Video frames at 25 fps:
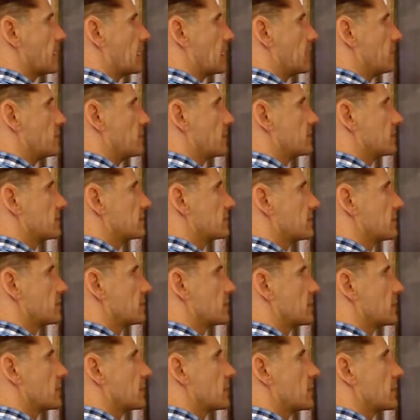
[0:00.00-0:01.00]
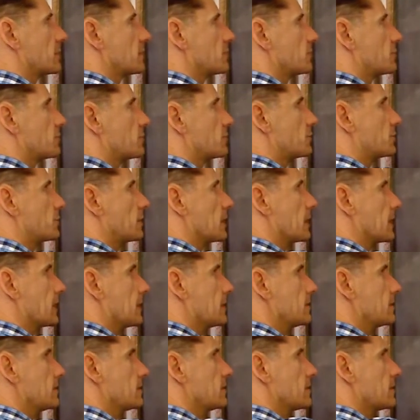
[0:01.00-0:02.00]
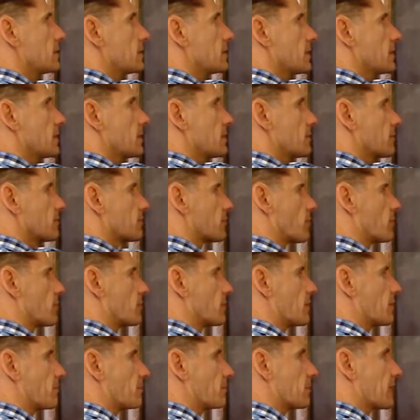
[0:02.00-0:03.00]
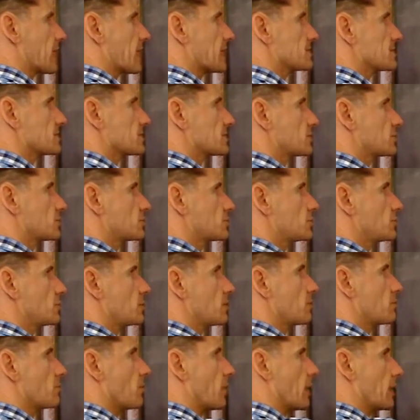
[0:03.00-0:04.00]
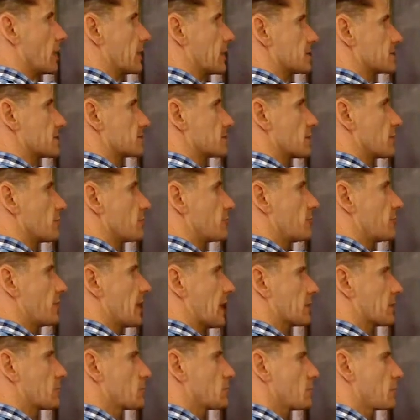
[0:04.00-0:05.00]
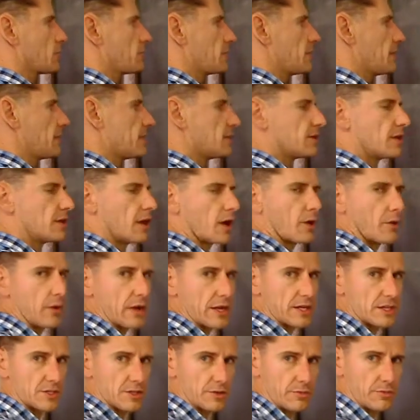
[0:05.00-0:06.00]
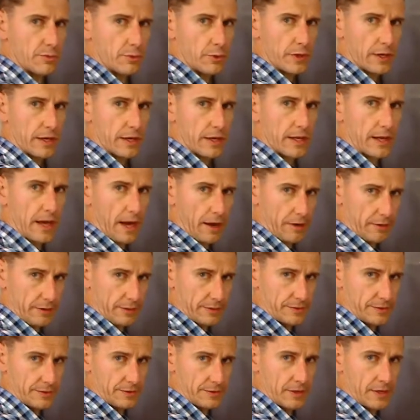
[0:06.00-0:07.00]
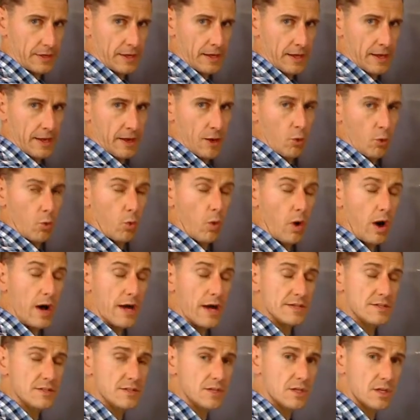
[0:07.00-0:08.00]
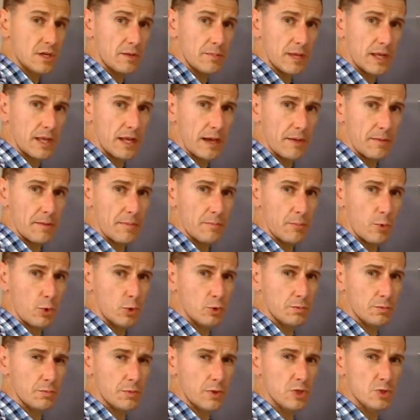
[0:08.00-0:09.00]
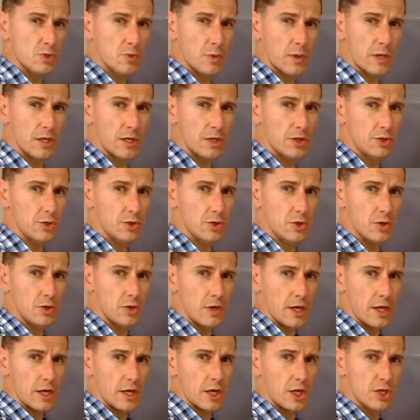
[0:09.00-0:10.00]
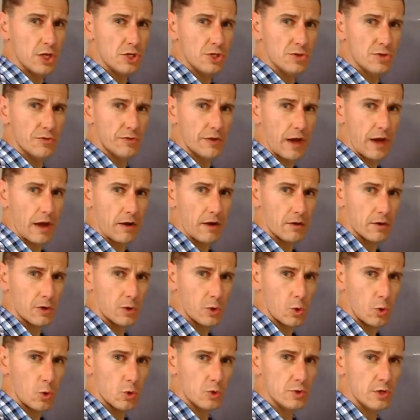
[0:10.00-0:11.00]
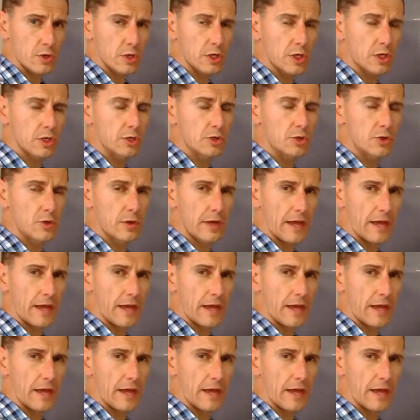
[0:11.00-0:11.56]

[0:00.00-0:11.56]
element in from the plus to the minus. So that will be the direction for the current. Why is this going to become important? Because we're going to do Kirchhoff current laws, we're going to do